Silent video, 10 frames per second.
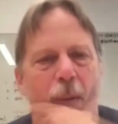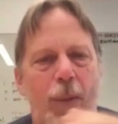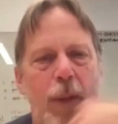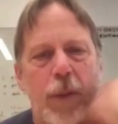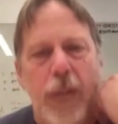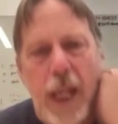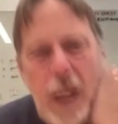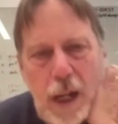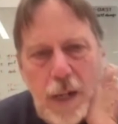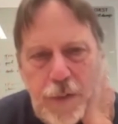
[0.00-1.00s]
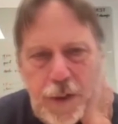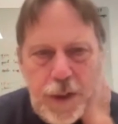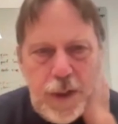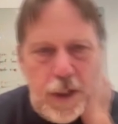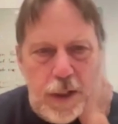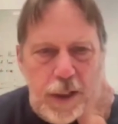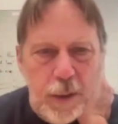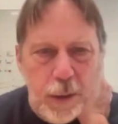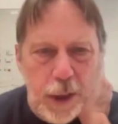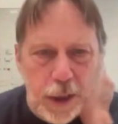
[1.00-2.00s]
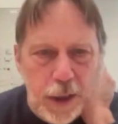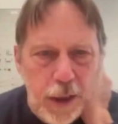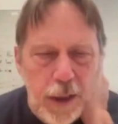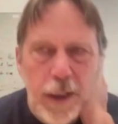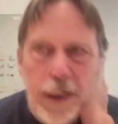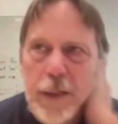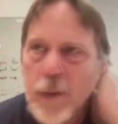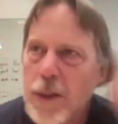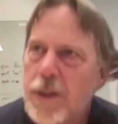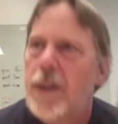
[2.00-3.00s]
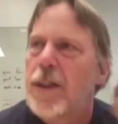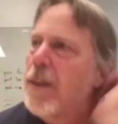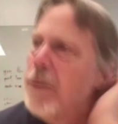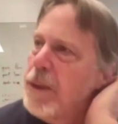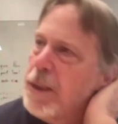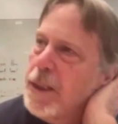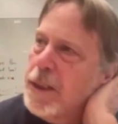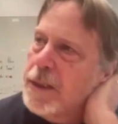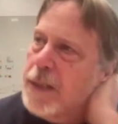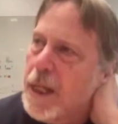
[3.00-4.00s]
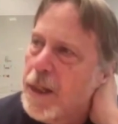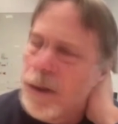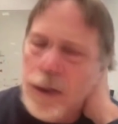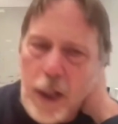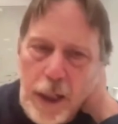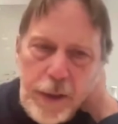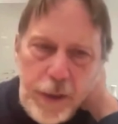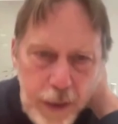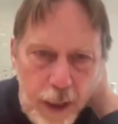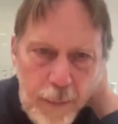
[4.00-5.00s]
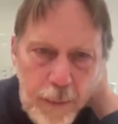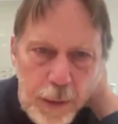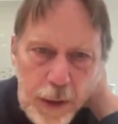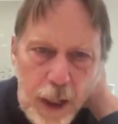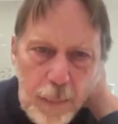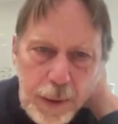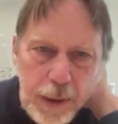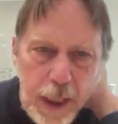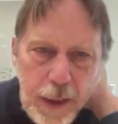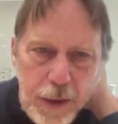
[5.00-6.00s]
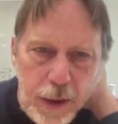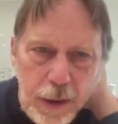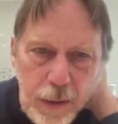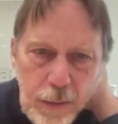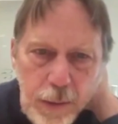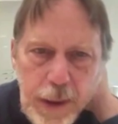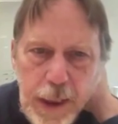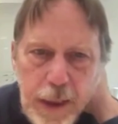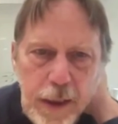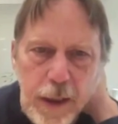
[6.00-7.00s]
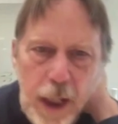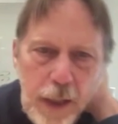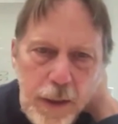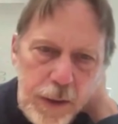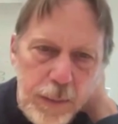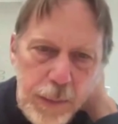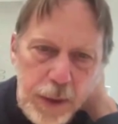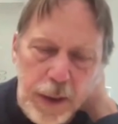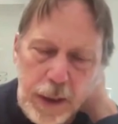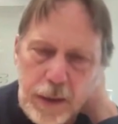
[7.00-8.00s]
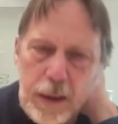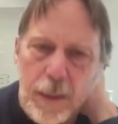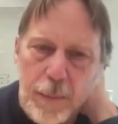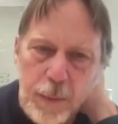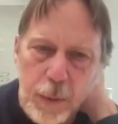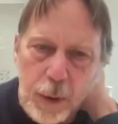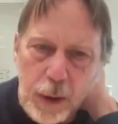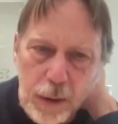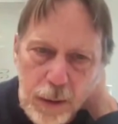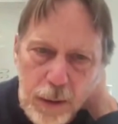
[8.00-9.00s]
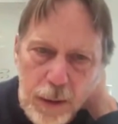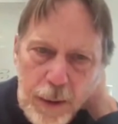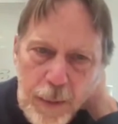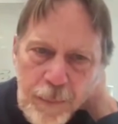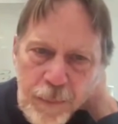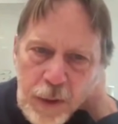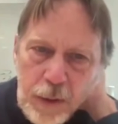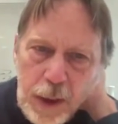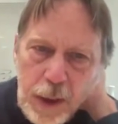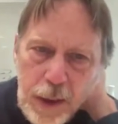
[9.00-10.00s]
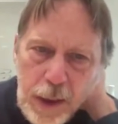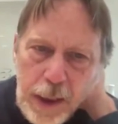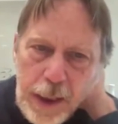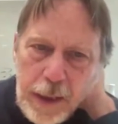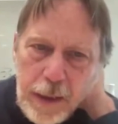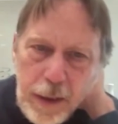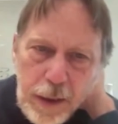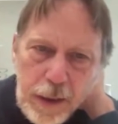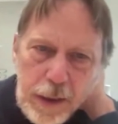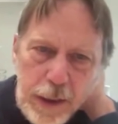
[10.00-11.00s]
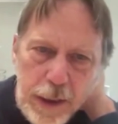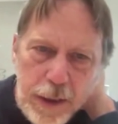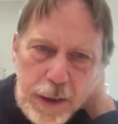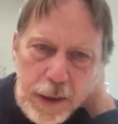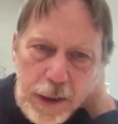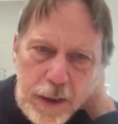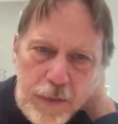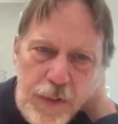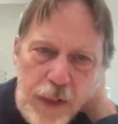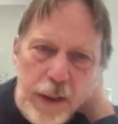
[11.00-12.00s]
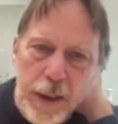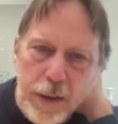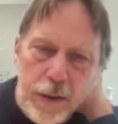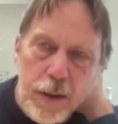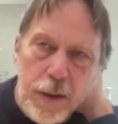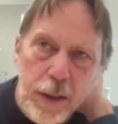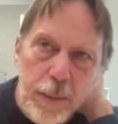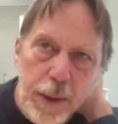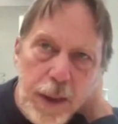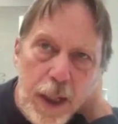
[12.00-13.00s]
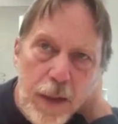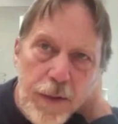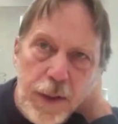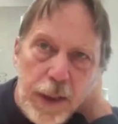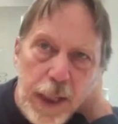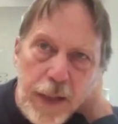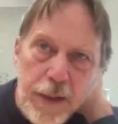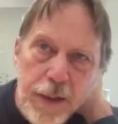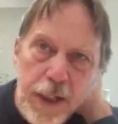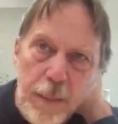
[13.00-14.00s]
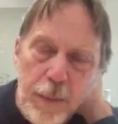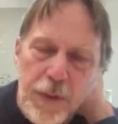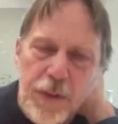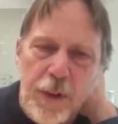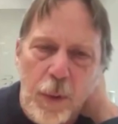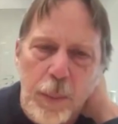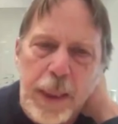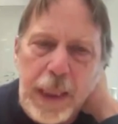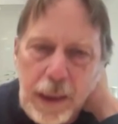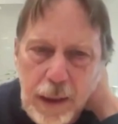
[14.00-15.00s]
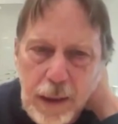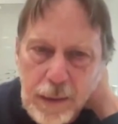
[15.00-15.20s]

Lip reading: But when AI first started to work, it wasn't like we needed 10 or 100 times more computation. We needed 100 million times more, right? And it's very interesting because the next step was so big,